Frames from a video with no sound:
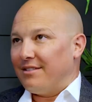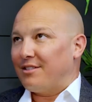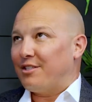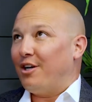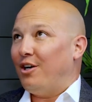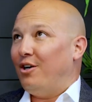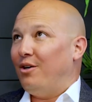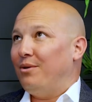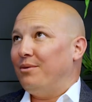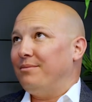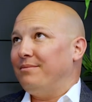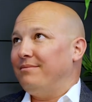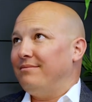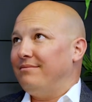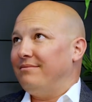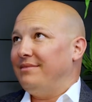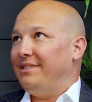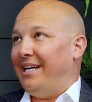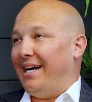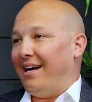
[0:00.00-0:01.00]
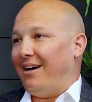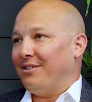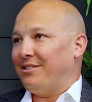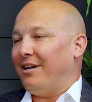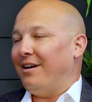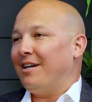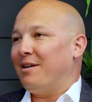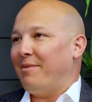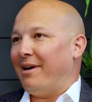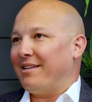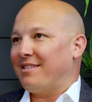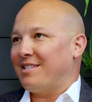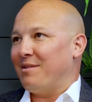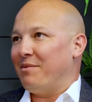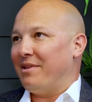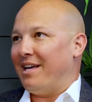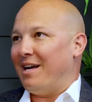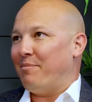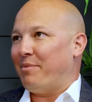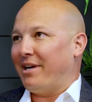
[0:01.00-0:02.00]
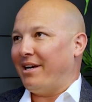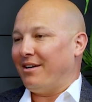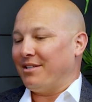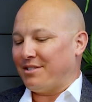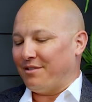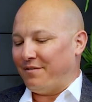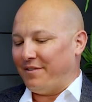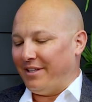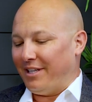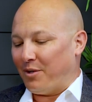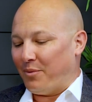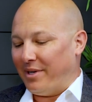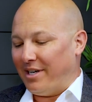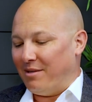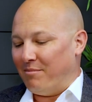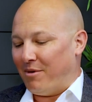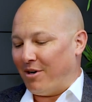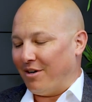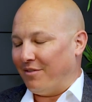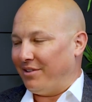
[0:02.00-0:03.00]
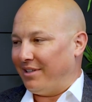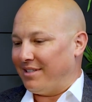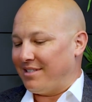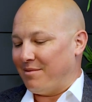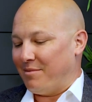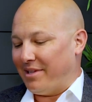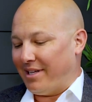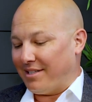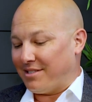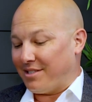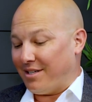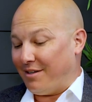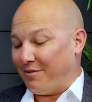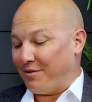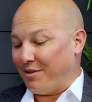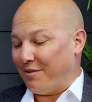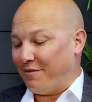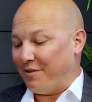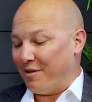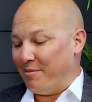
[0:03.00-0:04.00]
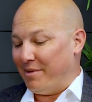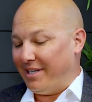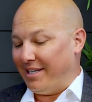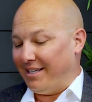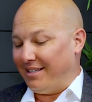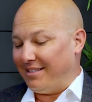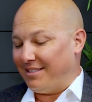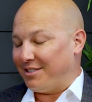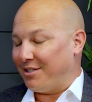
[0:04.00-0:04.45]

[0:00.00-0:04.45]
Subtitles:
So yeah, I'll talk about some of that, but I also feel like we need to marvel at some of that software for a minute.